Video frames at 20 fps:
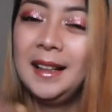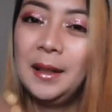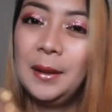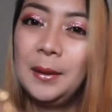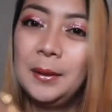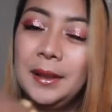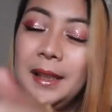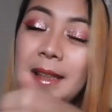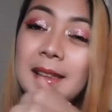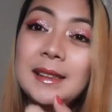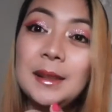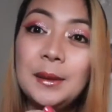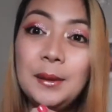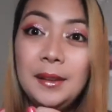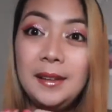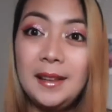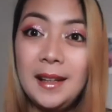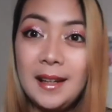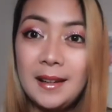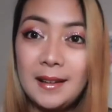Okay, so
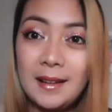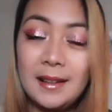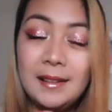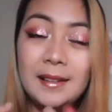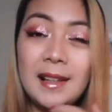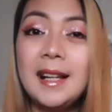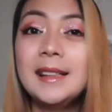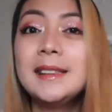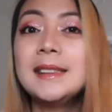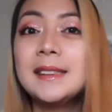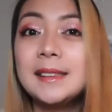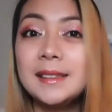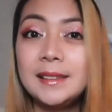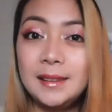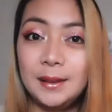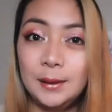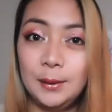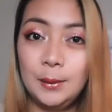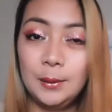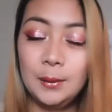there, and that's
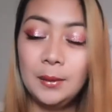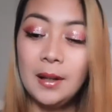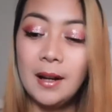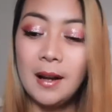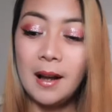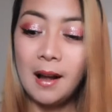2